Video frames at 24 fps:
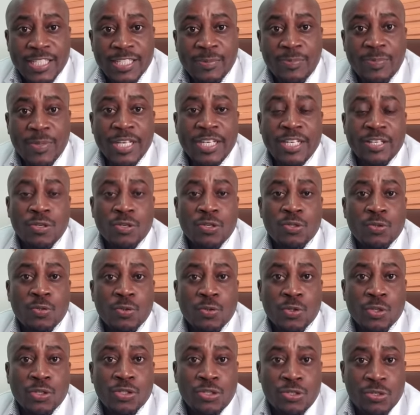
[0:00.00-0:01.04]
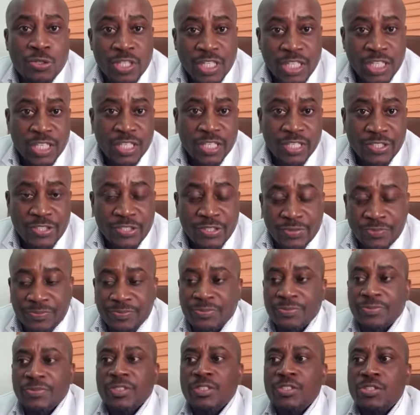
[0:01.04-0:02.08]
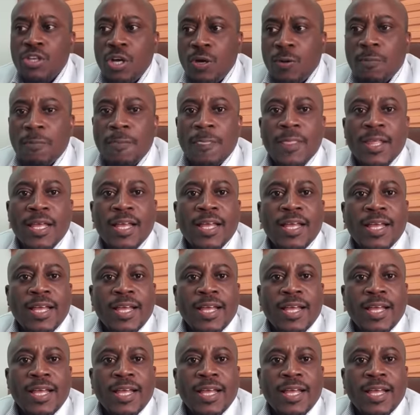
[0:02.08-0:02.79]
depending on who taught you English. So,